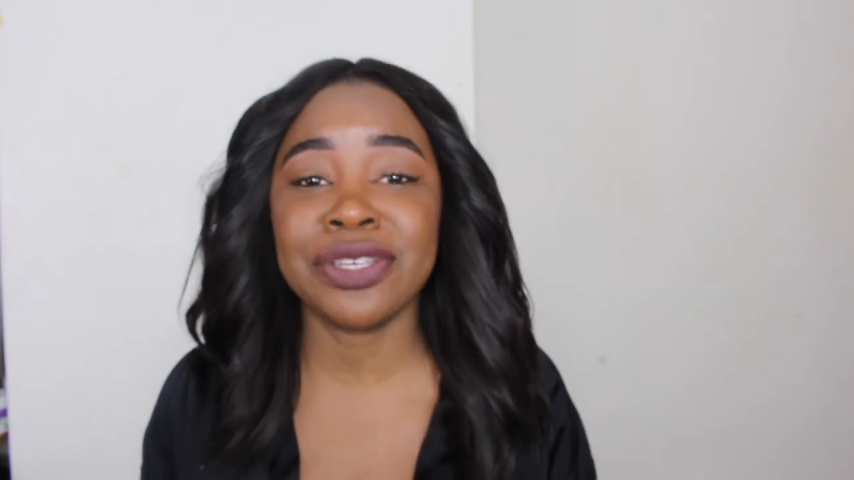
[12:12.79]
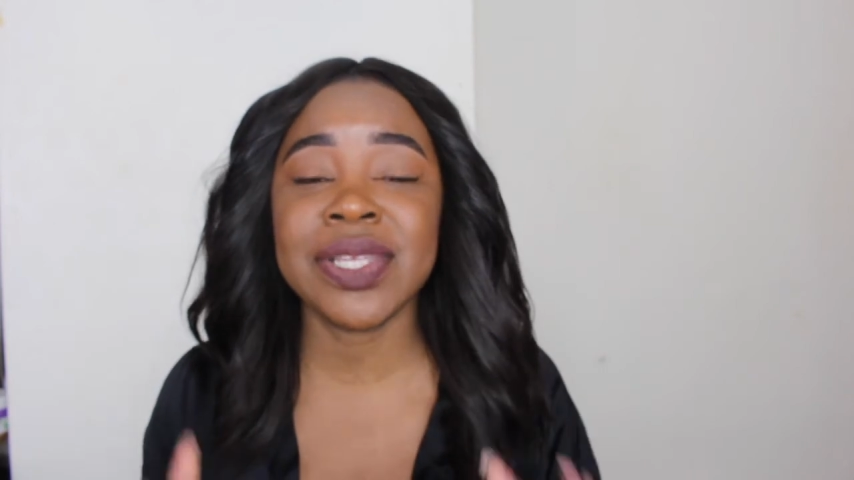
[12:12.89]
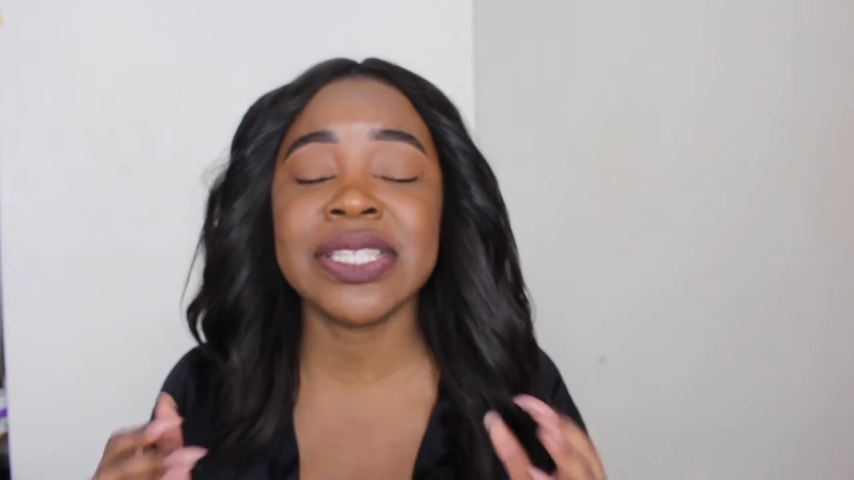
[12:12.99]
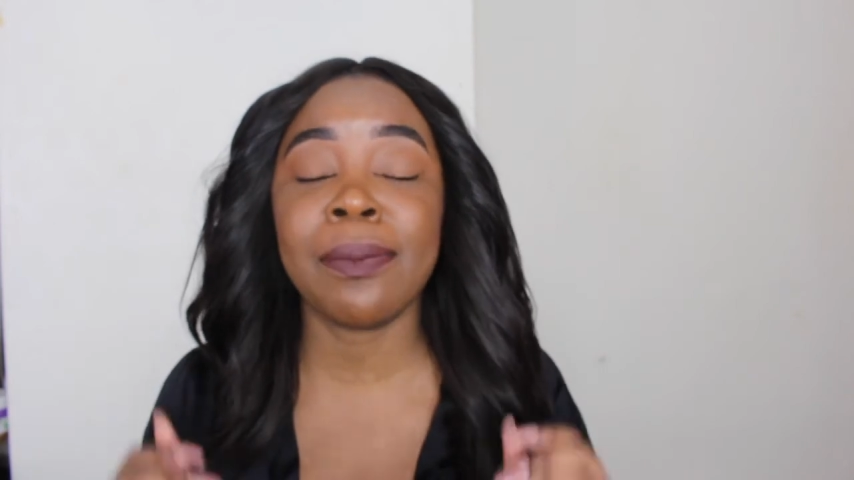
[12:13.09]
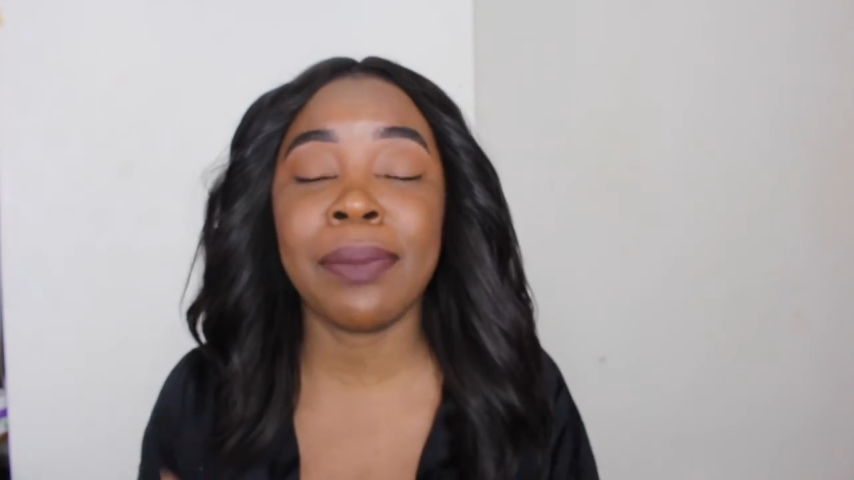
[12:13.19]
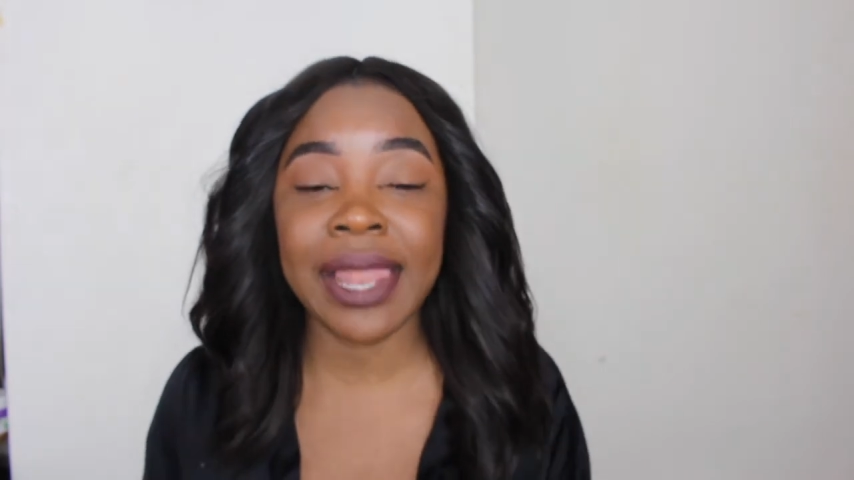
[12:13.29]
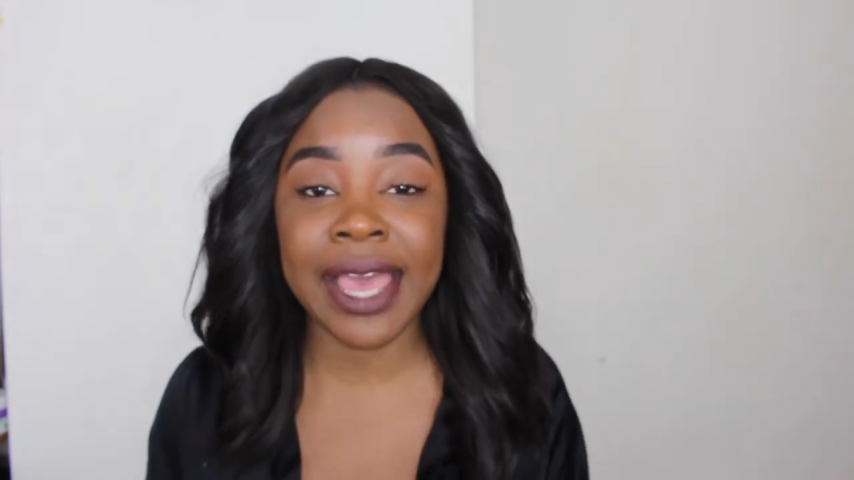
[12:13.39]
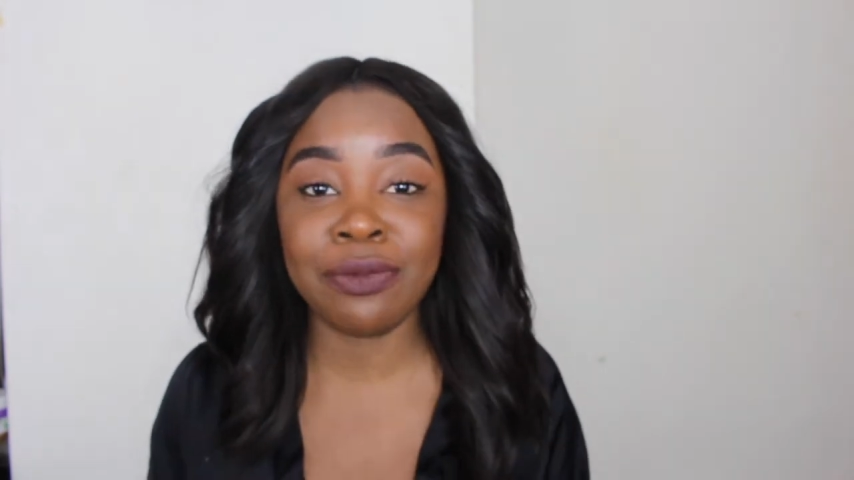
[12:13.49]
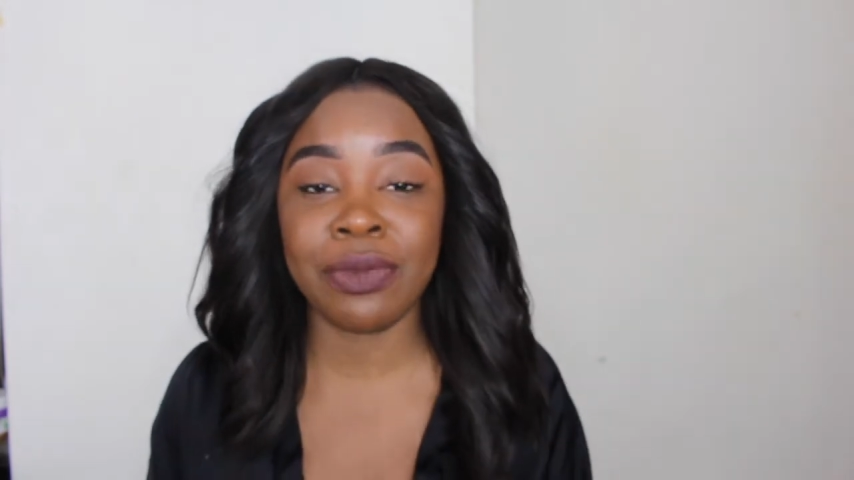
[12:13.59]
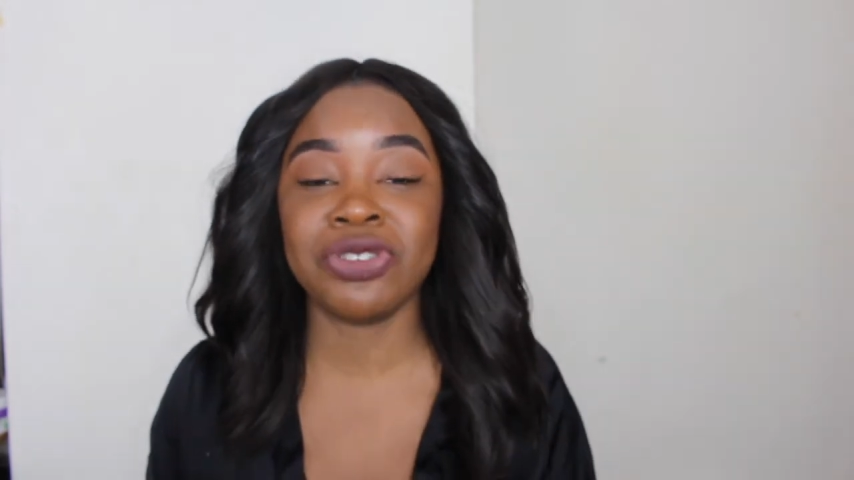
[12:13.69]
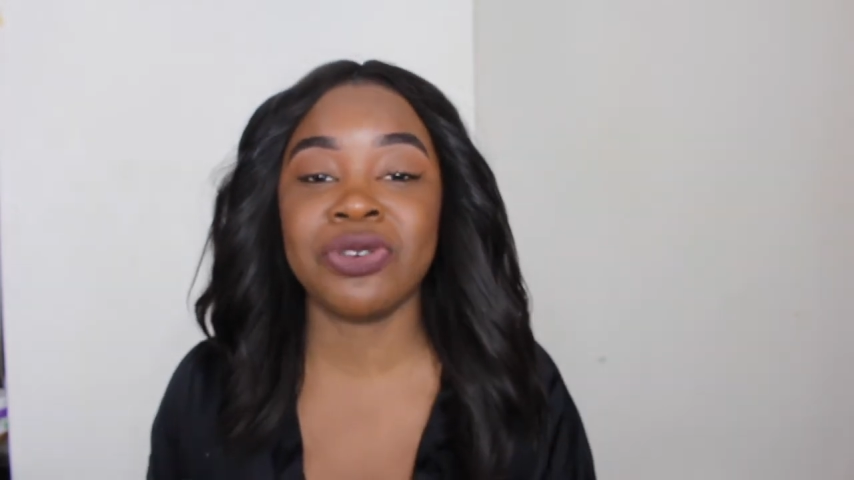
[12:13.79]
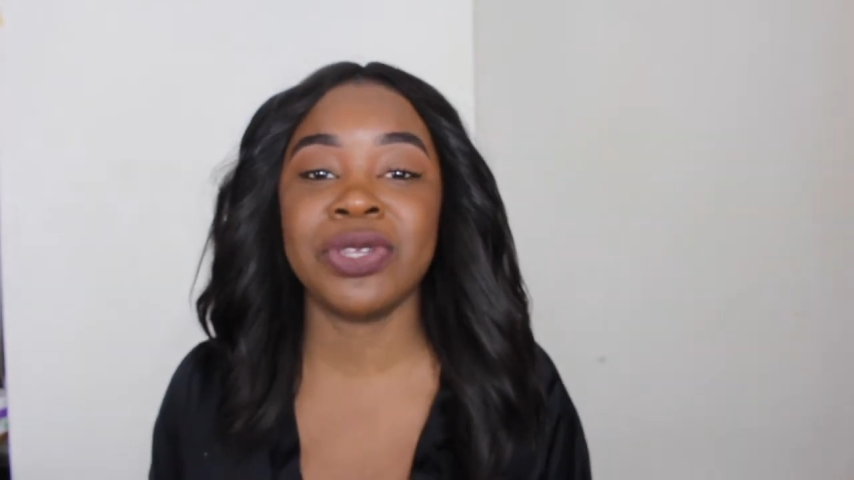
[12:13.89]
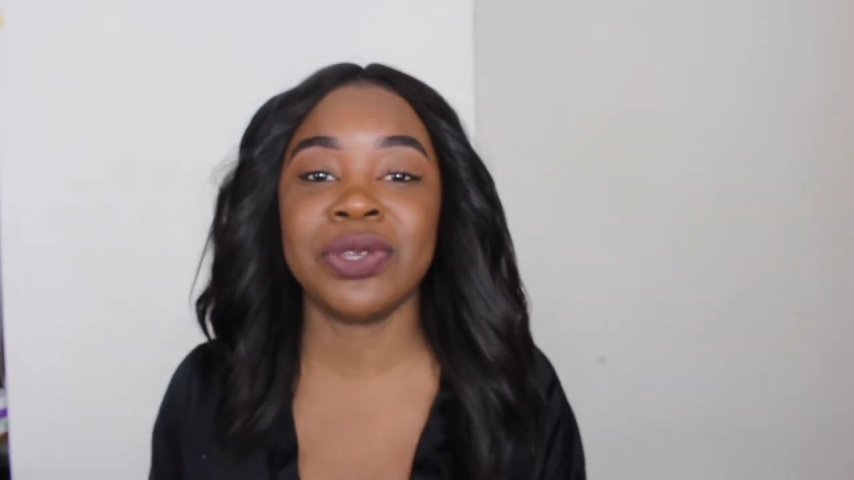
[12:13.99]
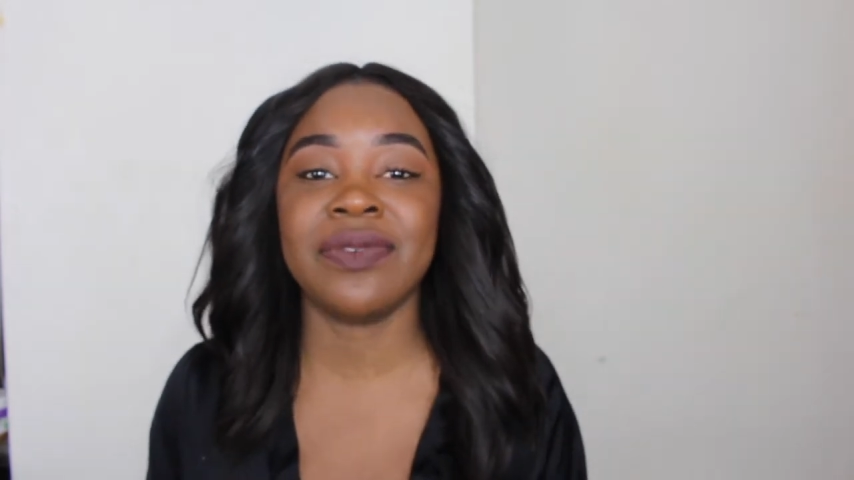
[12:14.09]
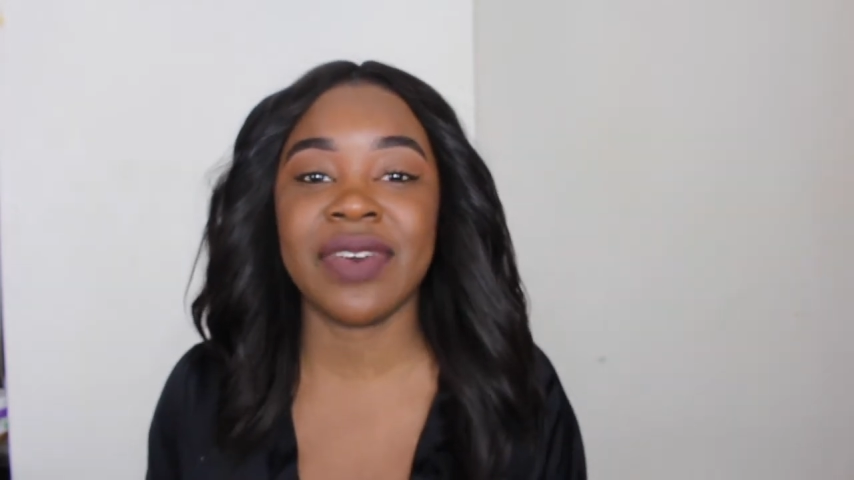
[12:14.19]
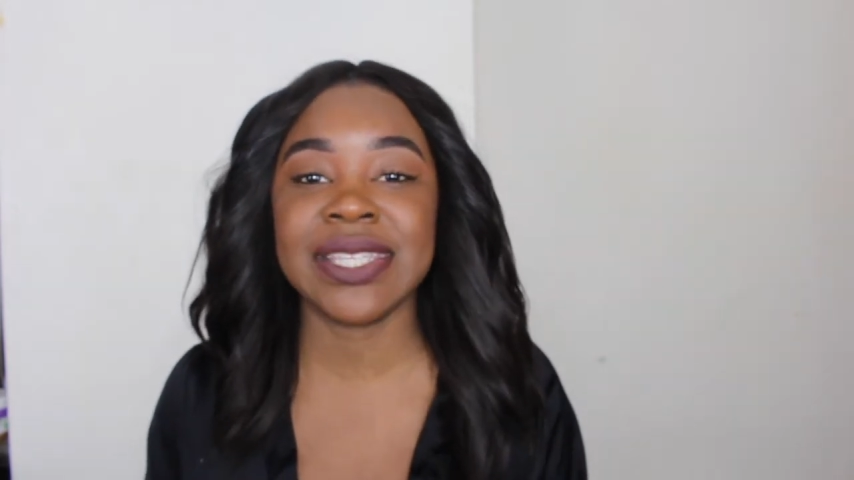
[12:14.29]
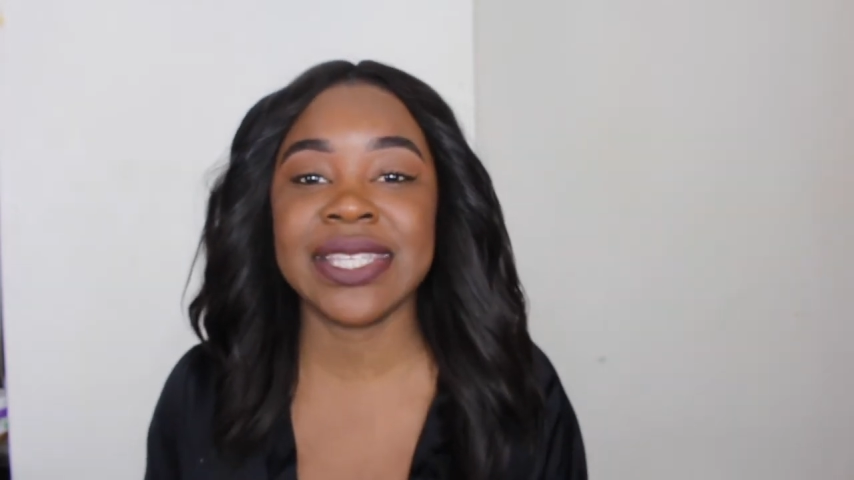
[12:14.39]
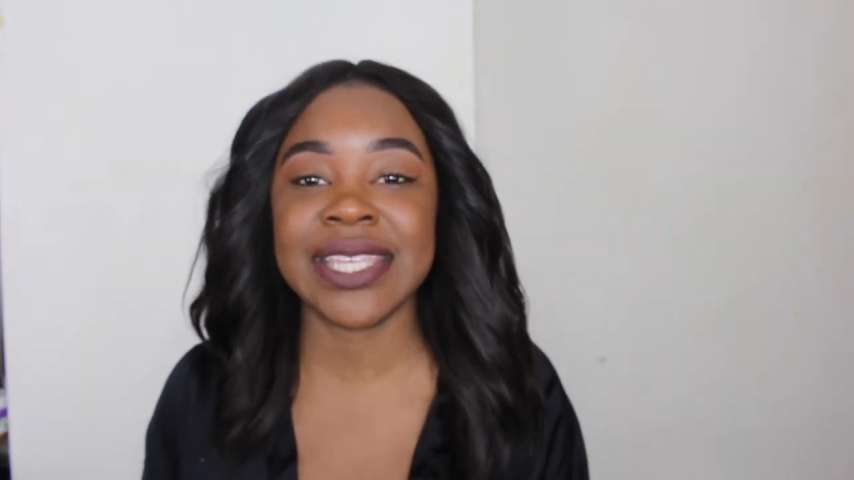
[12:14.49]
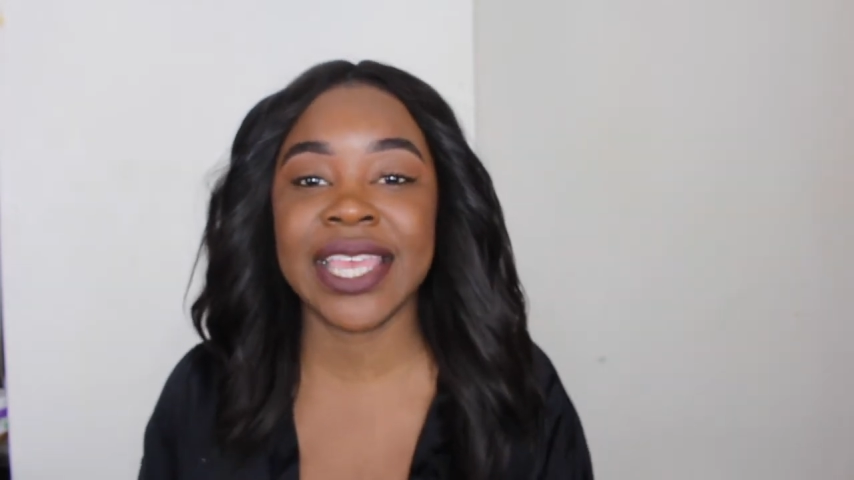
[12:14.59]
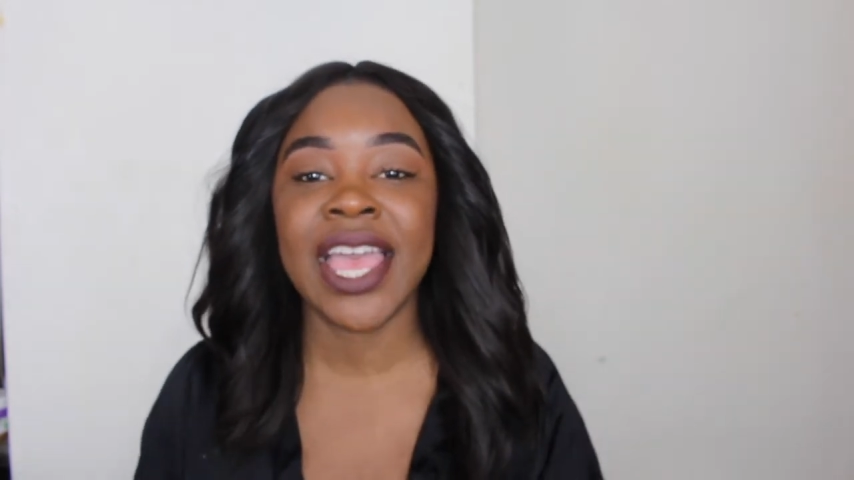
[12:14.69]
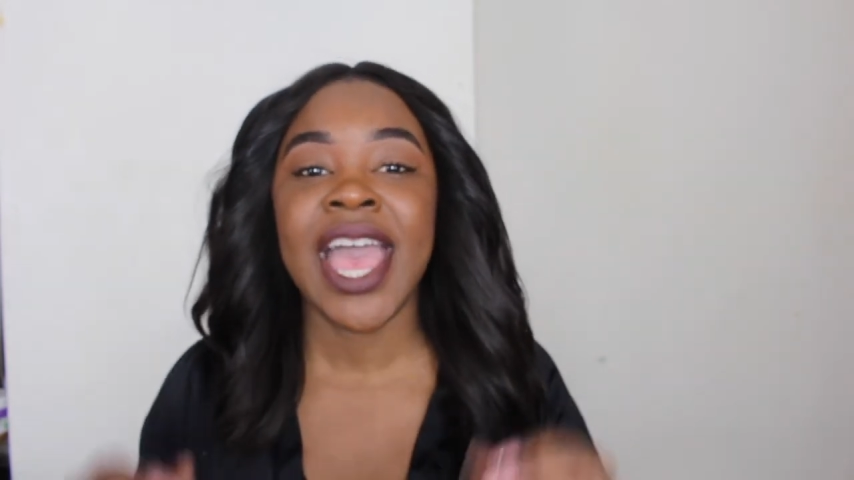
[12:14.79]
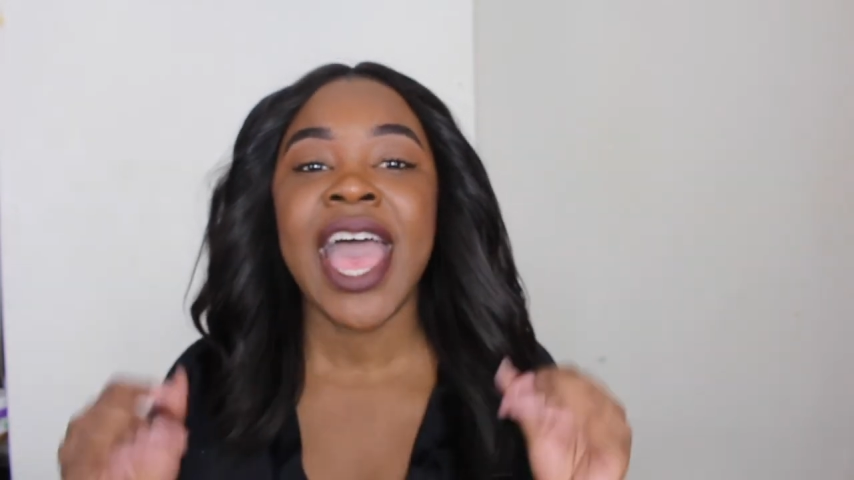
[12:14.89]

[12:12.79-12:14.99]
You need to plan when you're in university.